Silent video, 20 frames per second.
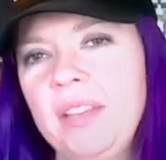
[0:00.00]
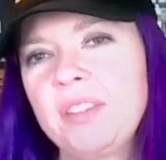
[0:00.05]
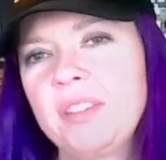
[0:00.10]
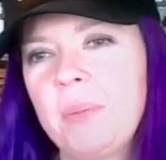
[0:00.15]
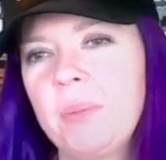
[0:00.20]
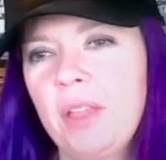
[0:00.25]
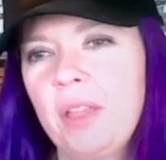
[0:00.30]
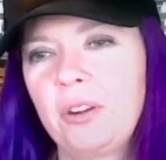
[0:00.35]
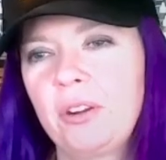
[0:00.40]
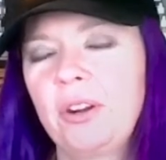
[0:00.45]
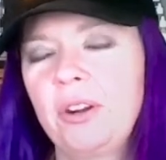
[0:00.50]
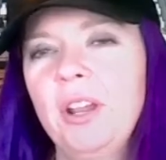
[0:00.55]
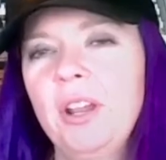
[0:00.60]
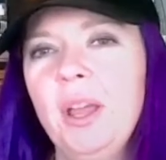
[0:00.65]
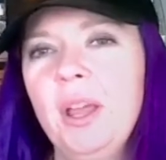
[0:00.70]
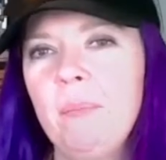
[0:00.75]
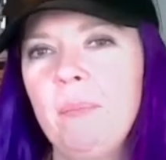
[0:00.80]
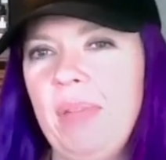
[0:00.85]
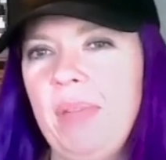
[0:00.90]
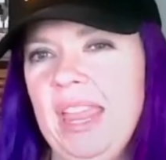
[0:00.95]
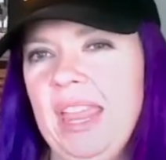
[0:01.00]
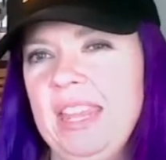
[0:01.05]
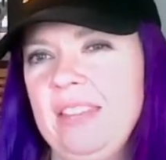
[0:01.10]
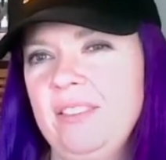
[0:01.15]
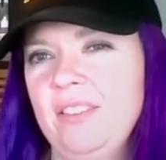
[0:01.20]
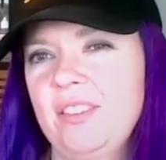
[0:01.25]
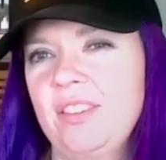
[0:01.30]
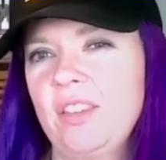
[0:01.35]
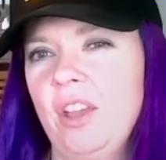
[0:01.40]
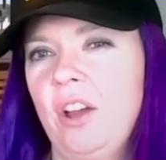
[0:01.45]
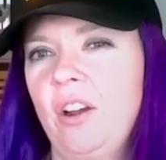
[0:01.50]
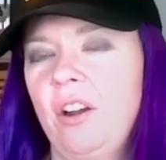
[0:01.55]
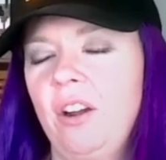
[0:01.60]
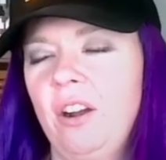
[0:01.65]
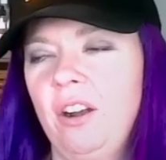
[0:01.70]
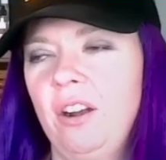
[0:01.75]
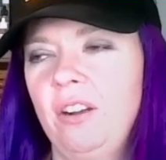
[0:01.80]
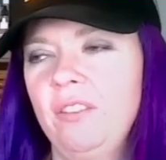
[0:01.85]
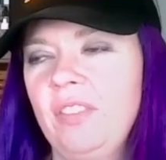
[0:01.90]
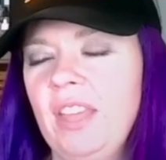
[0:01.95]
some other paints
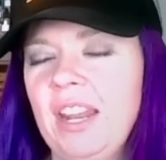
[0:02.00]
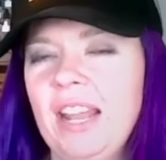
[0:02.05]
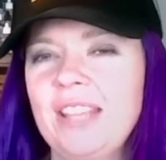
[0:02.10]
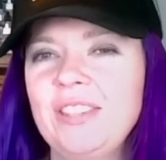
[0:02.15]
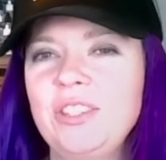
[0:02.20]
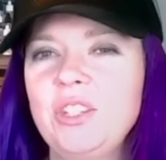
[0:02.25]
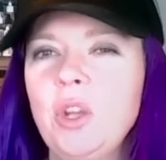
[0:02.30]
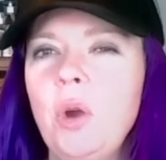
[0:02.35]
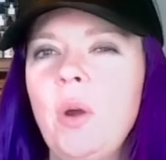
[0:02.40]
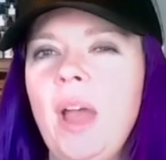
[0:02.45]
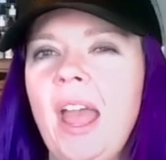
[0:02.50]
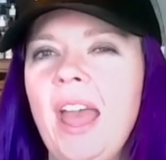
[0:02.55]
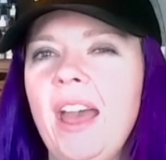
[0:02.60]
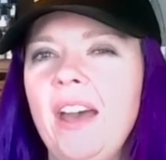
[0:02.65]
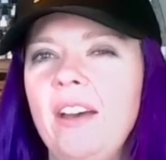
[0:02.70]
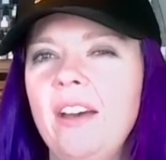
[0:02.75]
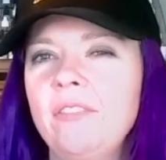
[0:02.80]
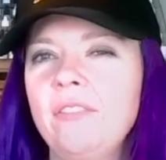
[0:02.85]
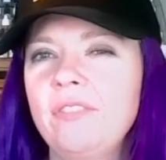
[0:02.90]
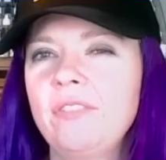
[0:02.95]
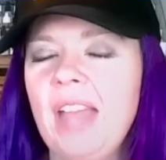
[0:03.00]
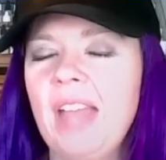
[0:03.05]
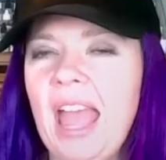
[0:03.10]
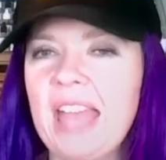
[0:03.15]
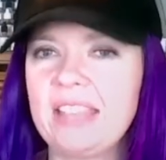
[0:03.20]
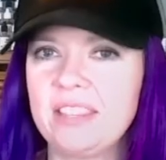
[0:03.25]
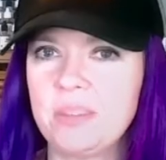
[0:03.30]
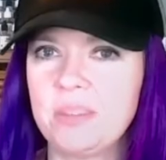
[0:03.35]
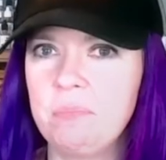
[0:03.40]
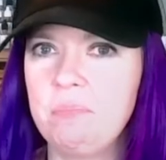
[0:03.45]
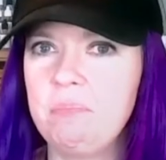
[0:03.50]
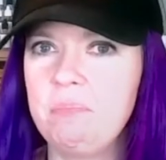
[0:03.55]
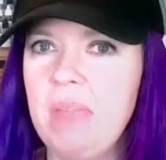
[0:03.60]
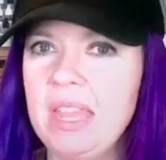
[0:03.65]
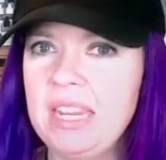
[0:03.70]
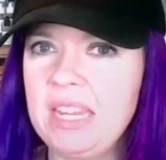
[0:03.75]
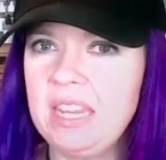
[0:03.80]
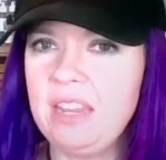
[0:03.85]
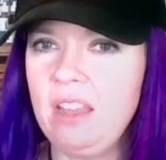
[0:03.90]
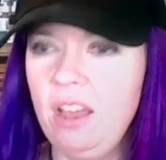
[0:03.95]
are that I don't have as
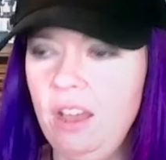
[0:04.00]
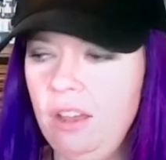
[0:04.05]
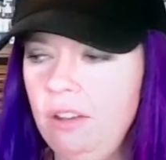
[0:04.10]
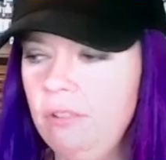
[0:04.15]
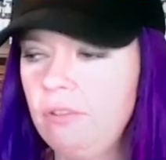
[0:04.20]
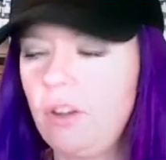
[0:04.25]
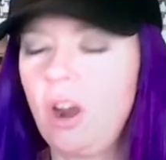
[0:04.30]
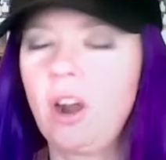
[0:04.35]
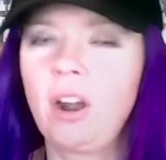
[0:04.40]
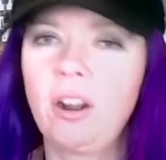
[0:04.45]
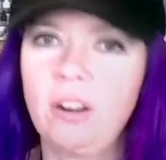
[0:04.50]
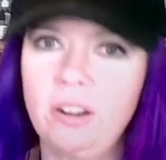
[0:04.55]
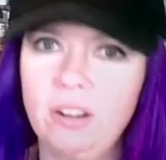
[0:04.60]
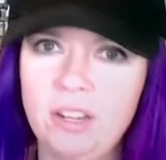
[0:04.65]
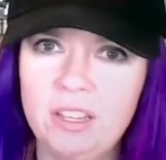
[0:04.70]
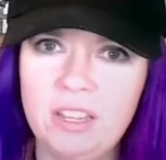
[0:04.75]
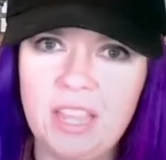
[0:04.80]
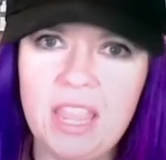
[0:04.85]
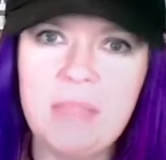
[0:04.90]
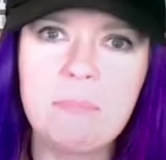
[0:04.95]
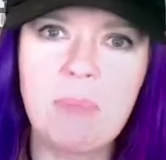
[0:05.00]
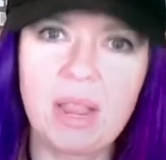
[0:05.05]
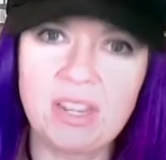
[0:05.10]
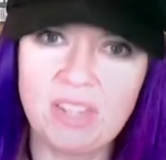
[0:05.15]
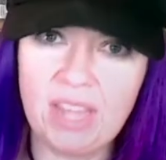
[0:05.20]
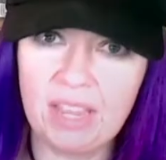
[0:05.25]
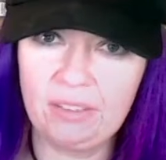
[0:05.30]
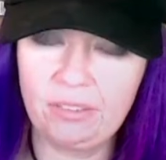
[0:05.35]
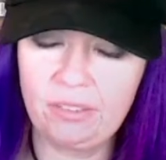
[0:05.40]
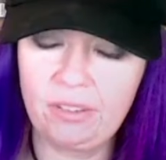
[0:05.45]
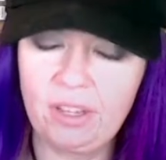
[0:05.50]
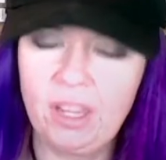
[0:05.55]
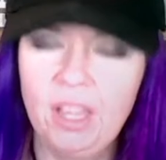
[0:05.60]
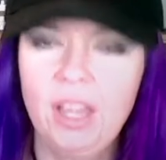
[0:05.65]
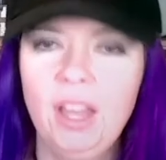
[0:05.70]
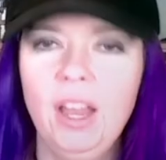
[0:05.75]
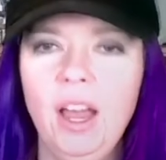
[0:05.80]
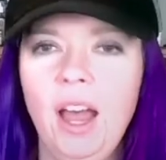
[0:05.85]
many of are in my desk.